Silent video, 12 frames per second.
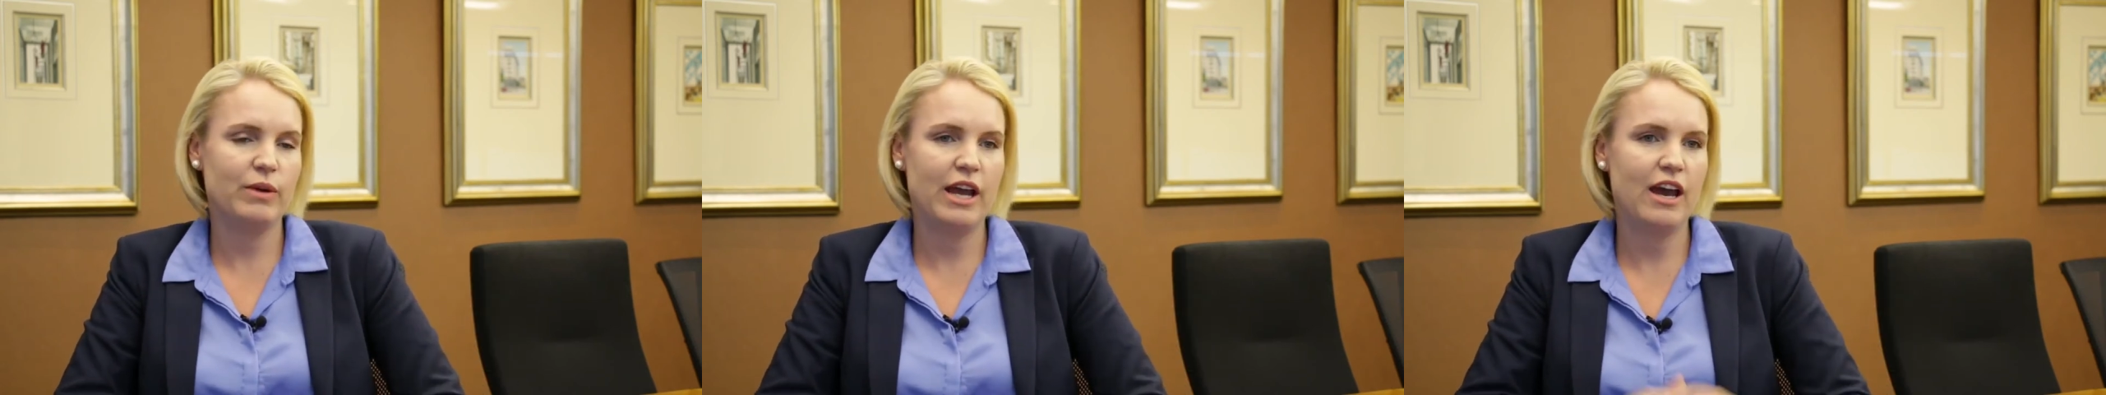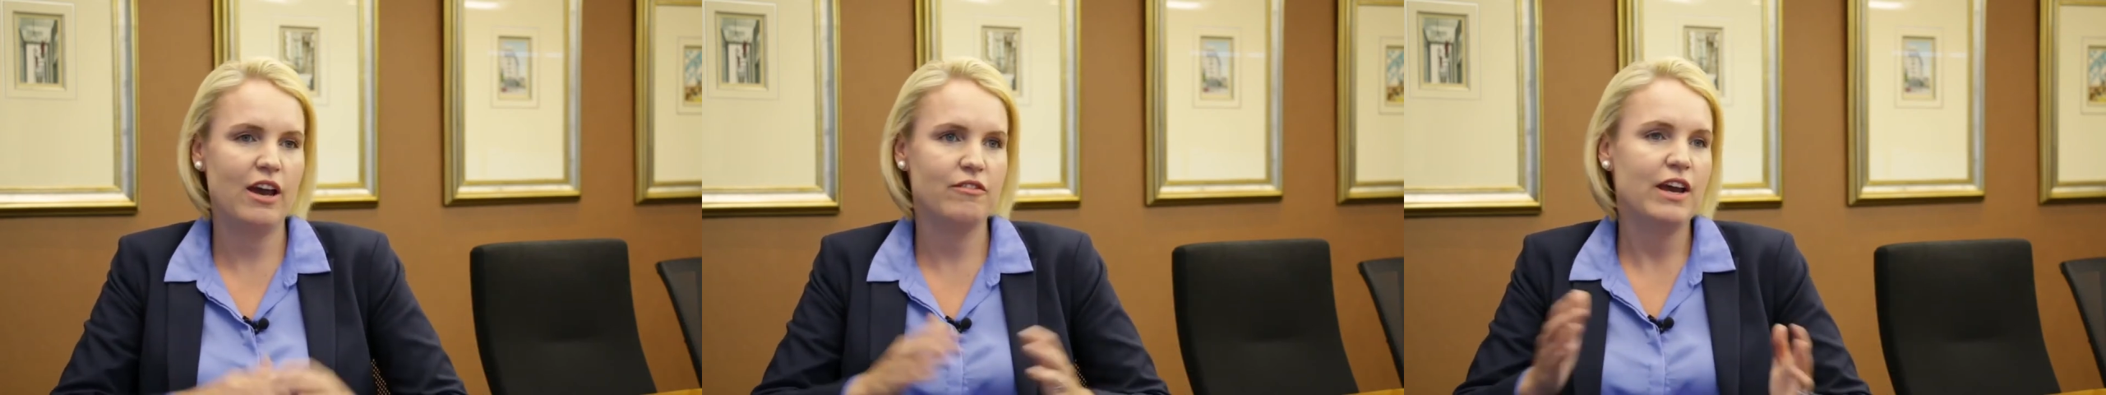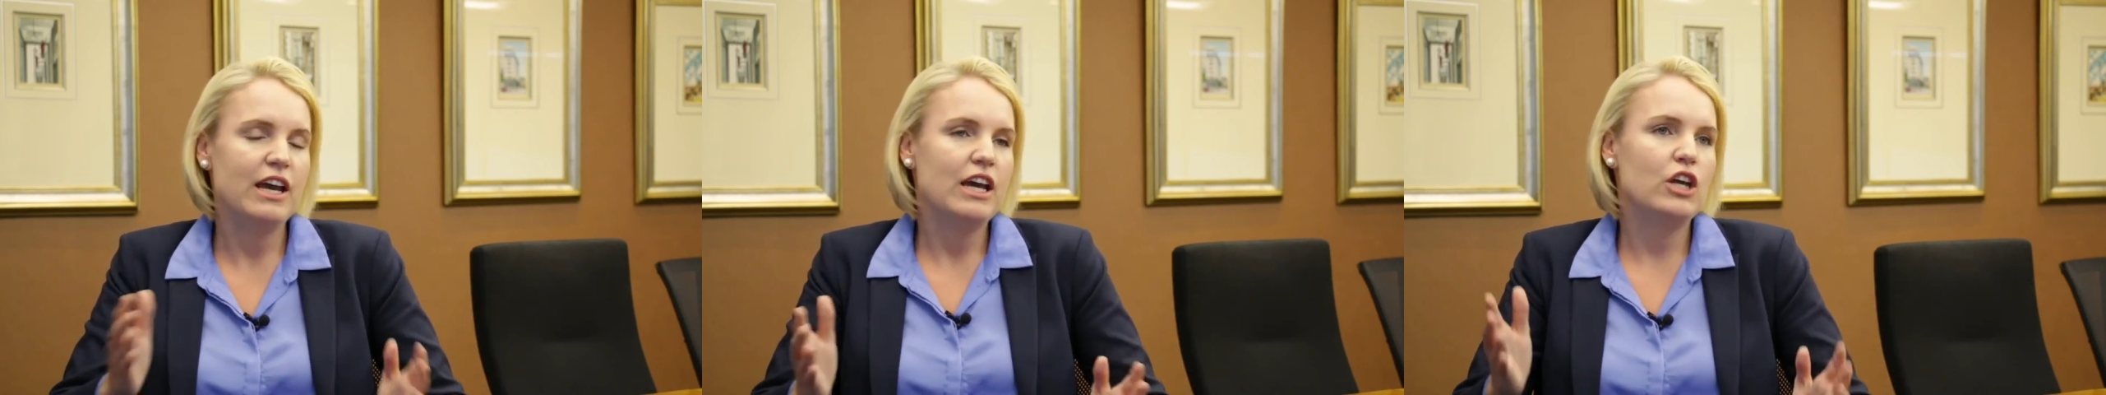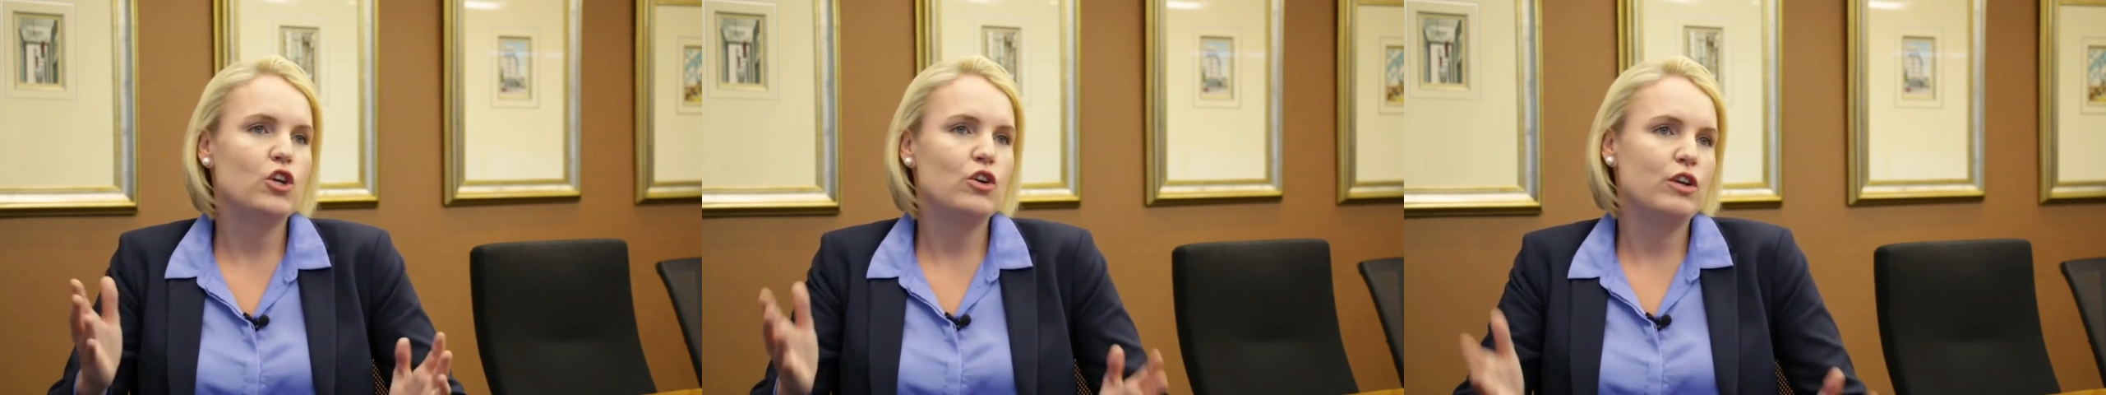We have
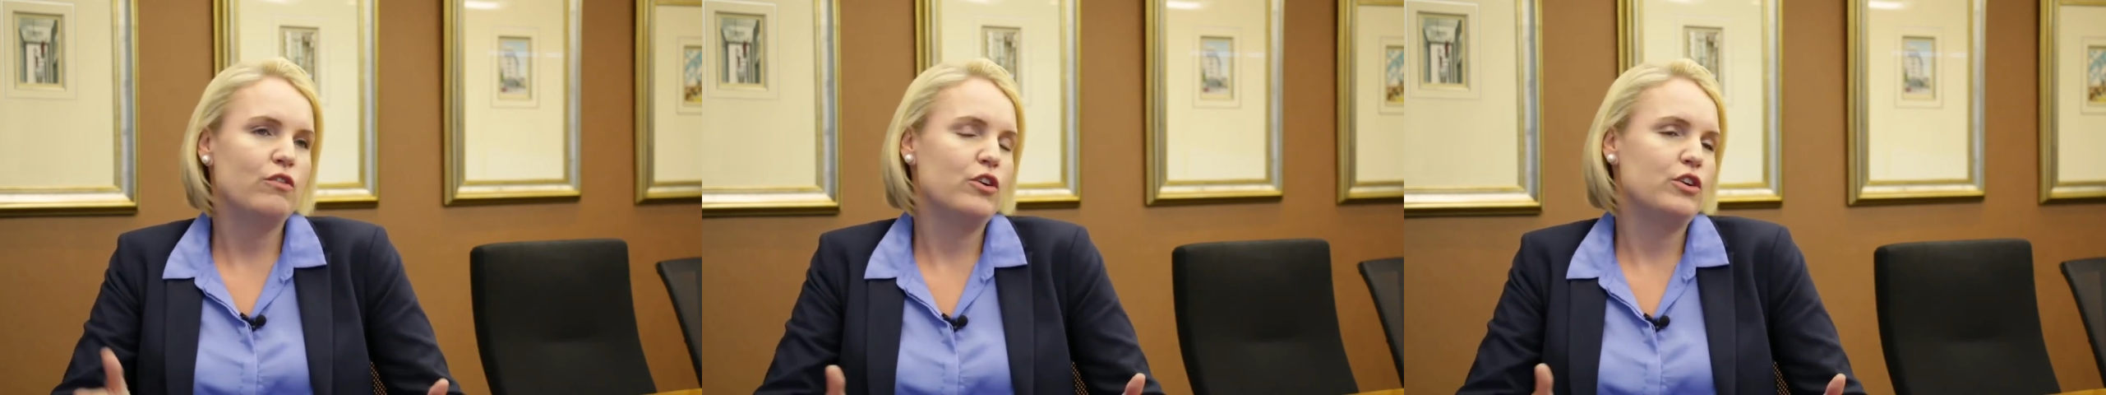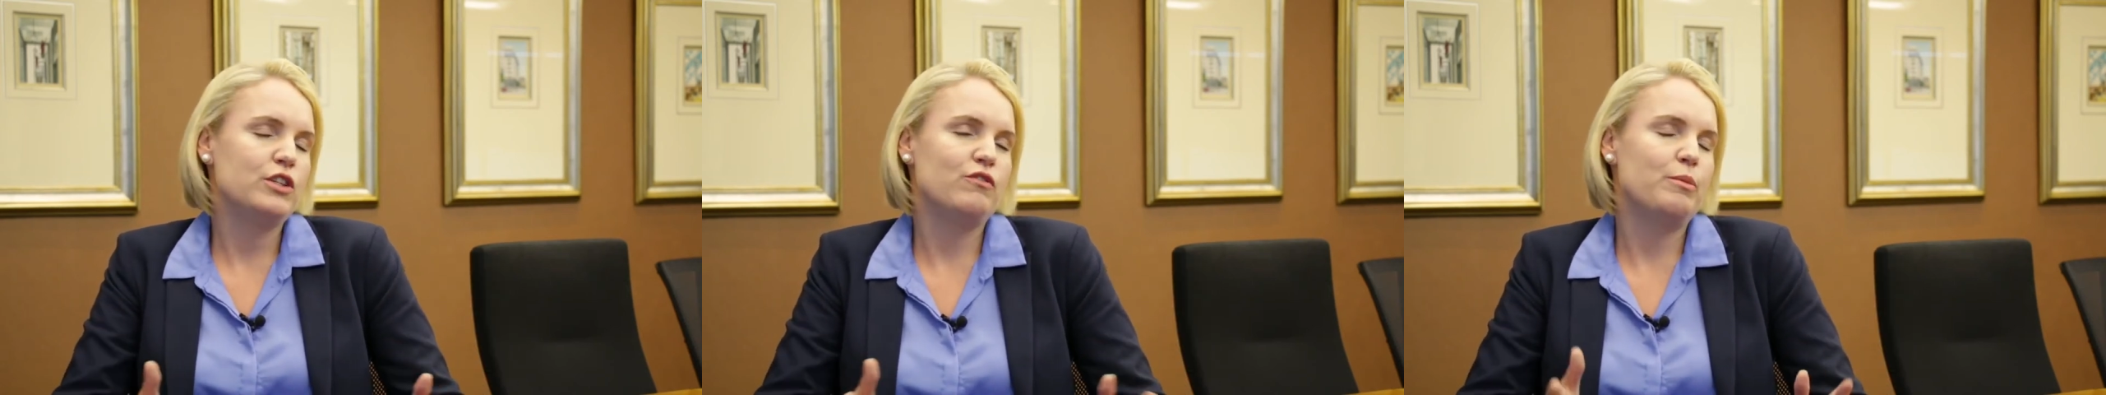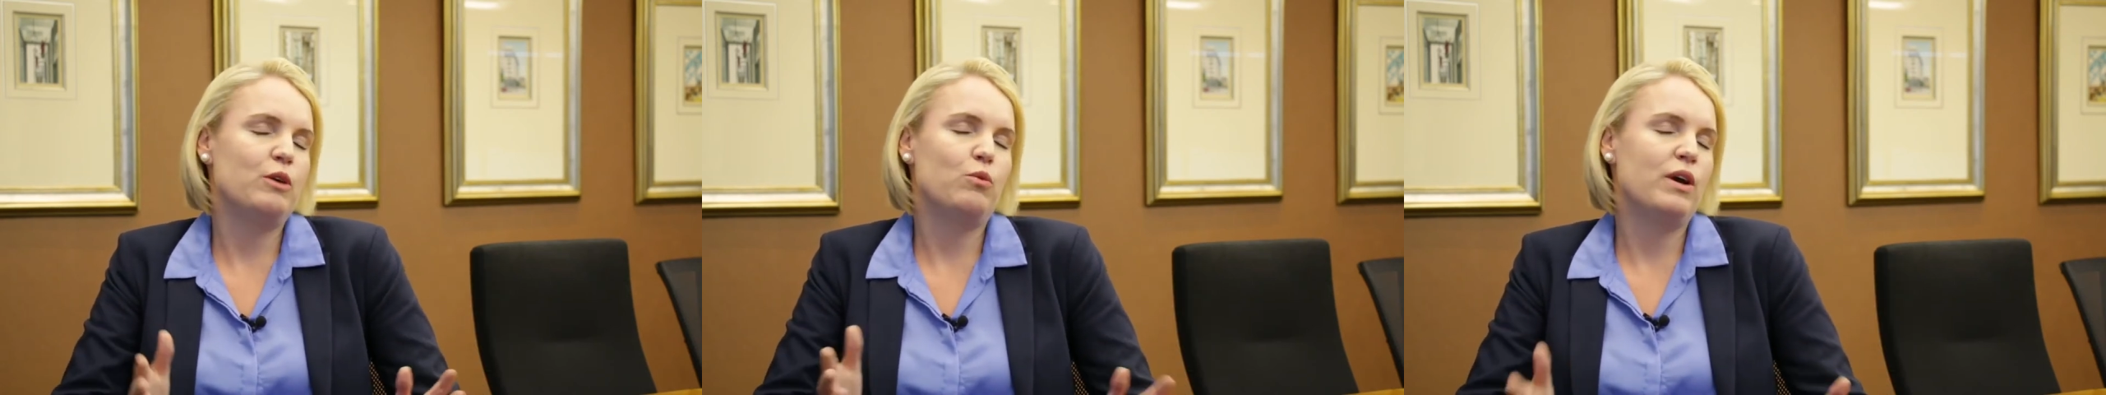a universe of about